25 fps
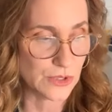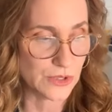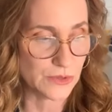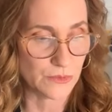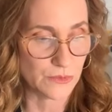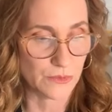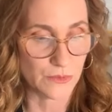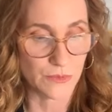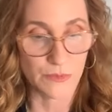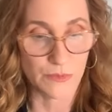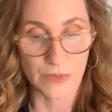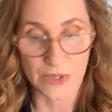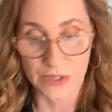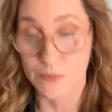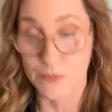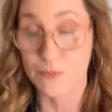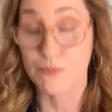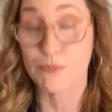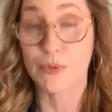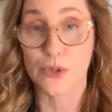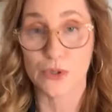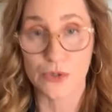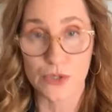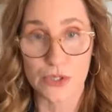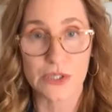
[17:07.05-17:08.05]
And me
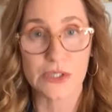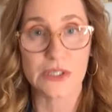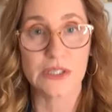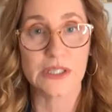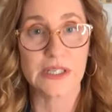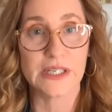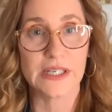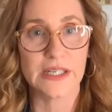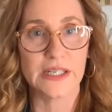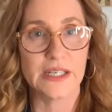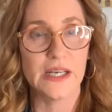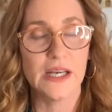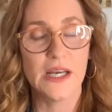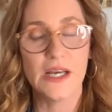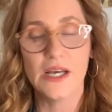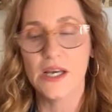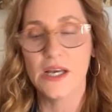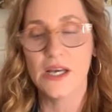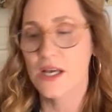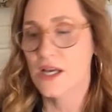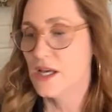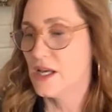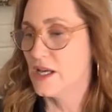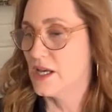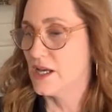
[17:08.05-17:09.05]
personally,
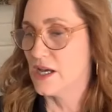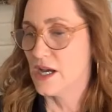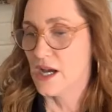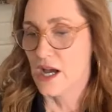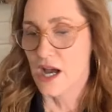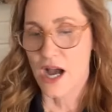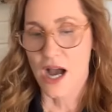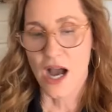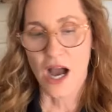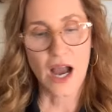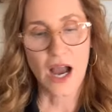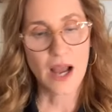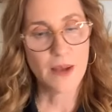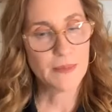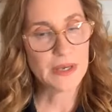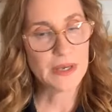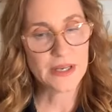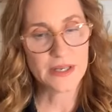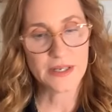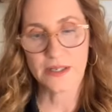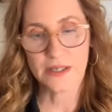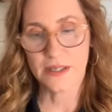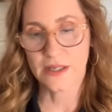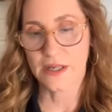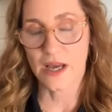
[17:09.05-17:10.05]
I
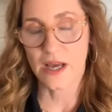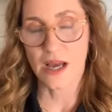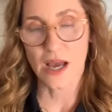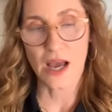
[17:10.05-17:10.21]
mean,